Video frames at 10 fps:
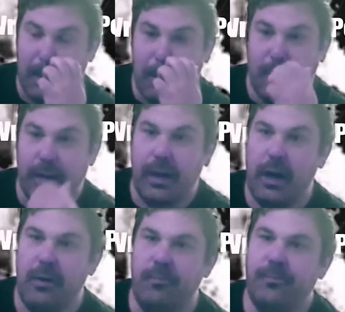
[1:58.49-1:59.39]
But
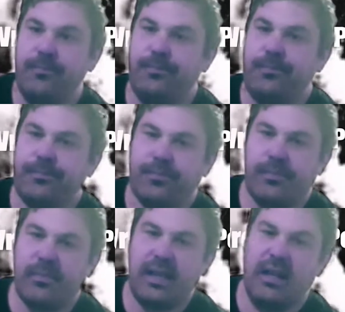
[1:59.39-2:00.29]
like
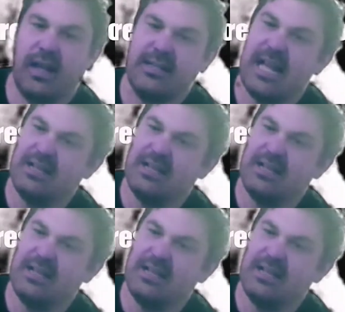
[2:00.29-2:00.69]
I said,